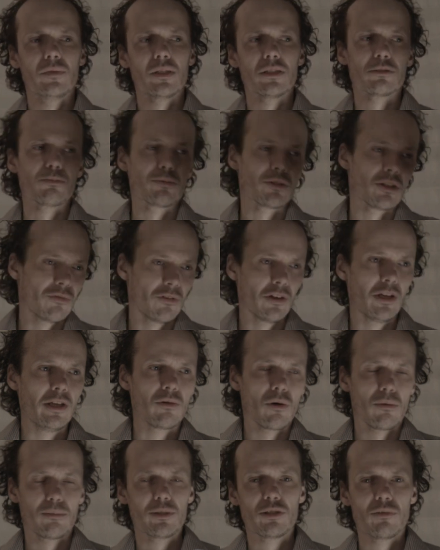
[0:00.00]
specifically
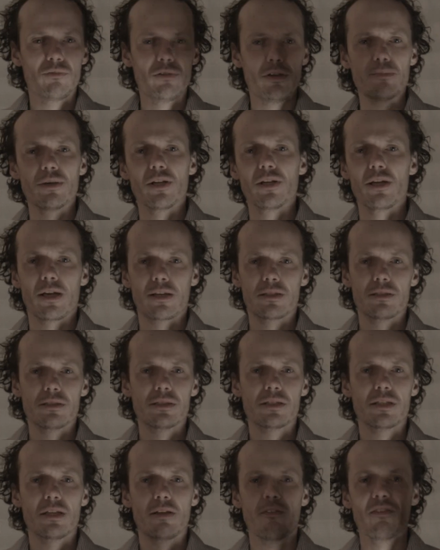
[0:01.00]
coming to female
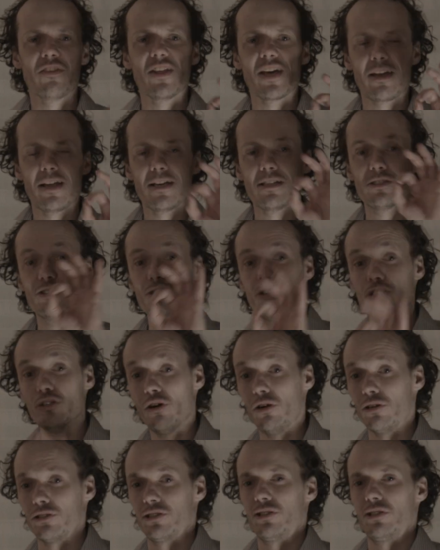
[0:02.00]
actors, that has
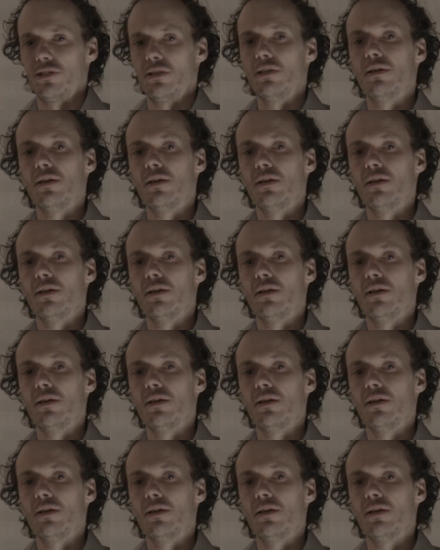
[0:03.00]
not